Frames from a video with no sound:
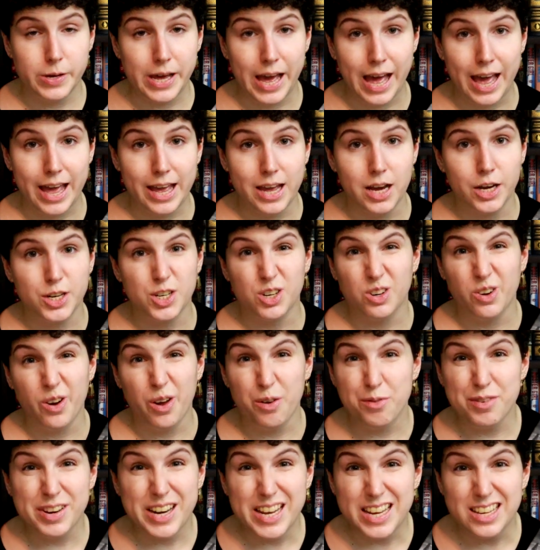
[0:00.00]
UK. I don't know
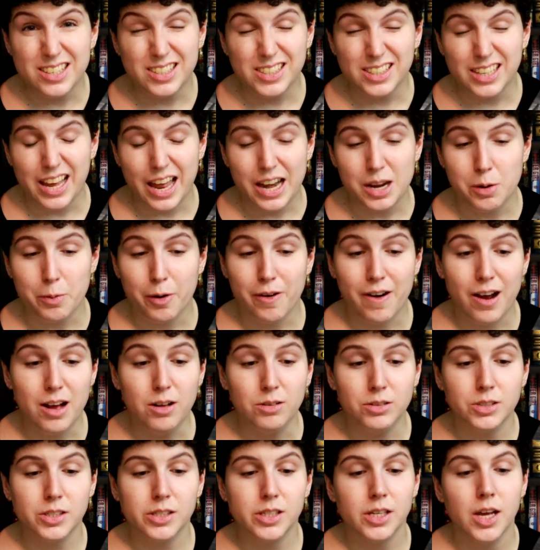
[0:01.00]
if it is anywhere
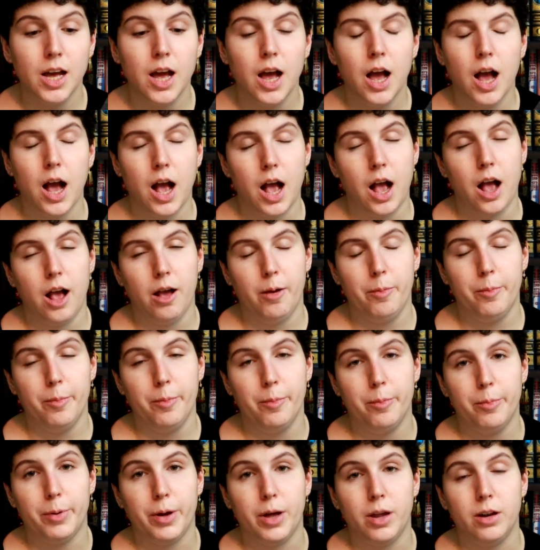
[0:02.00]
else,
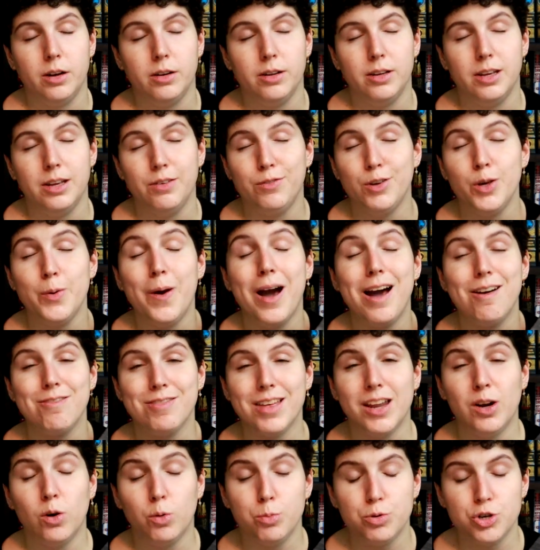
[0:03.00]
but if you have
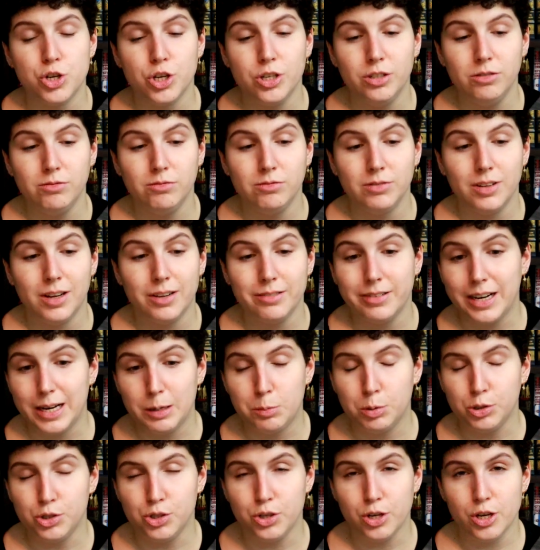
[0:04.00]
that option
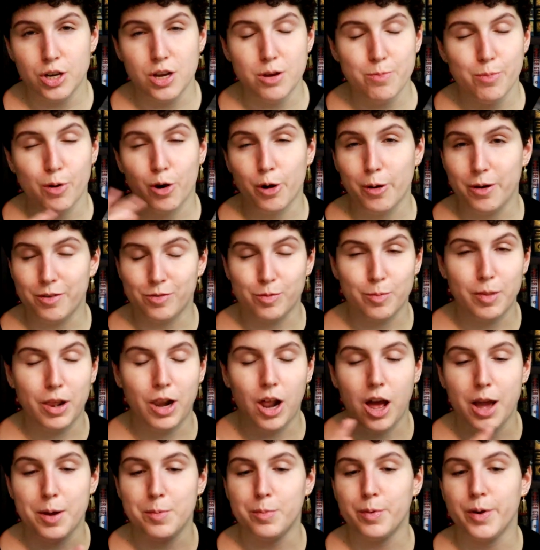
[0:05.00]
available to you, borrow it from the
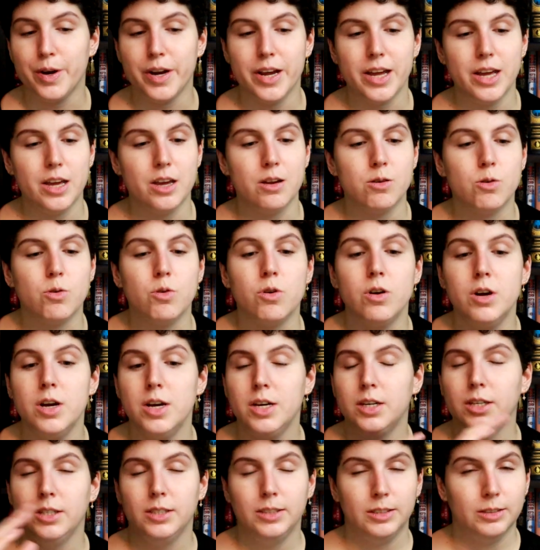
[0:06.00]
library or
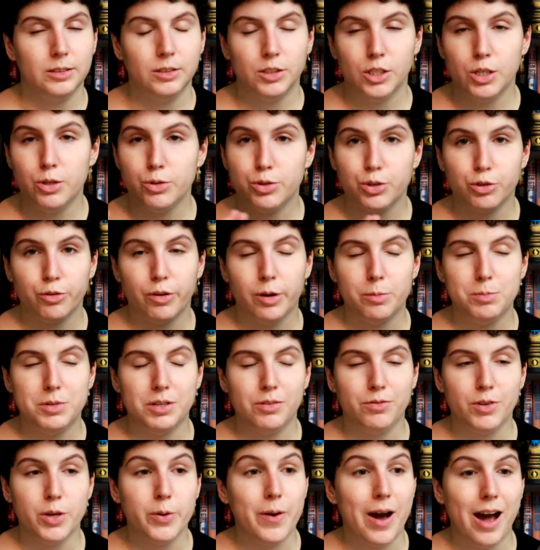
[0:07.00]
use Scribd
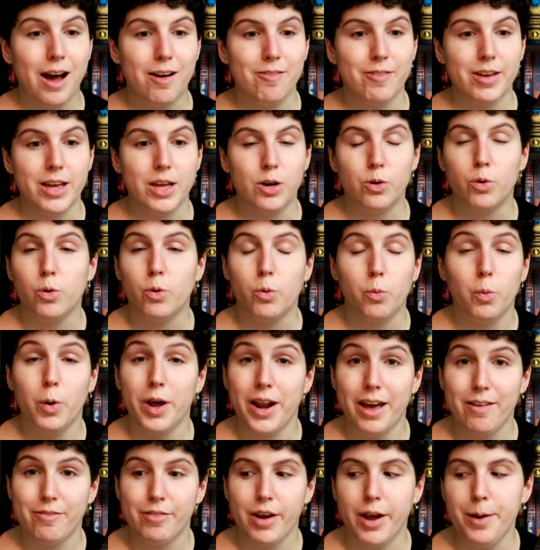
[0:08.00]
if you have it or
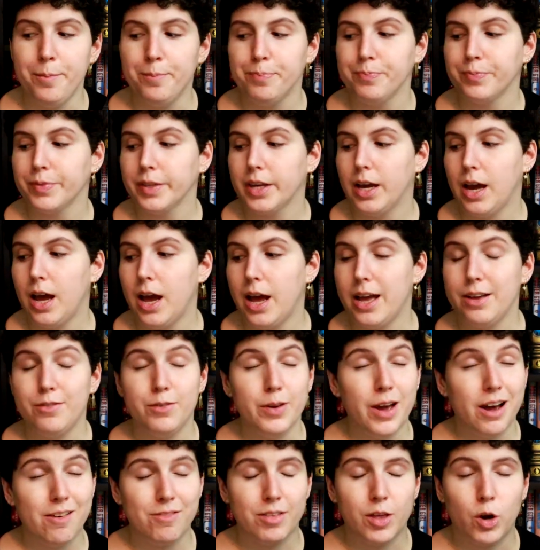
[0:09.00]
whatever.
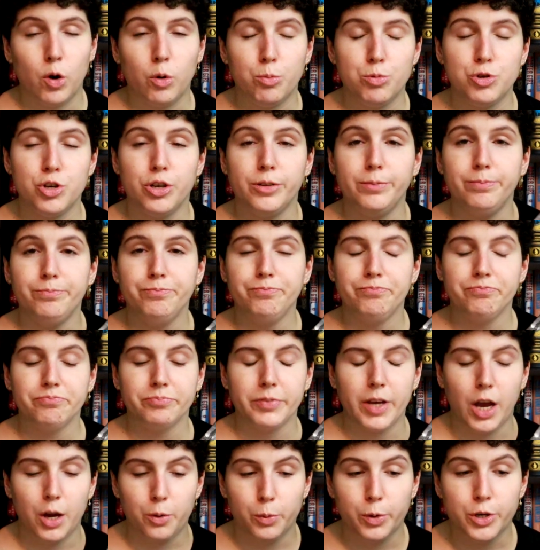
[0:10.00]
If you have that option,
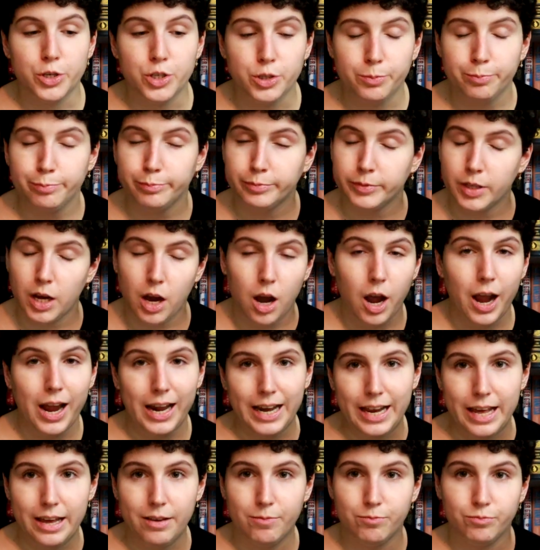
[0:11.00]
I would
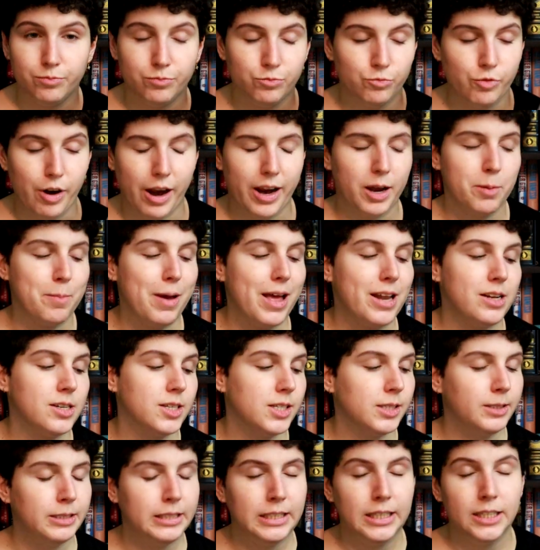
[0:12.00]
highly
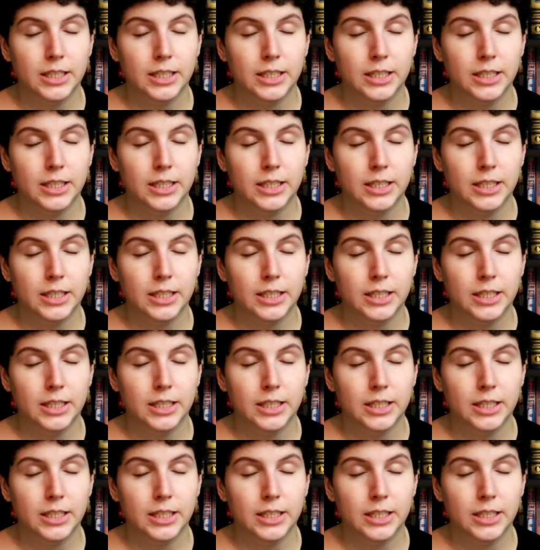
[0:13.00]
recommend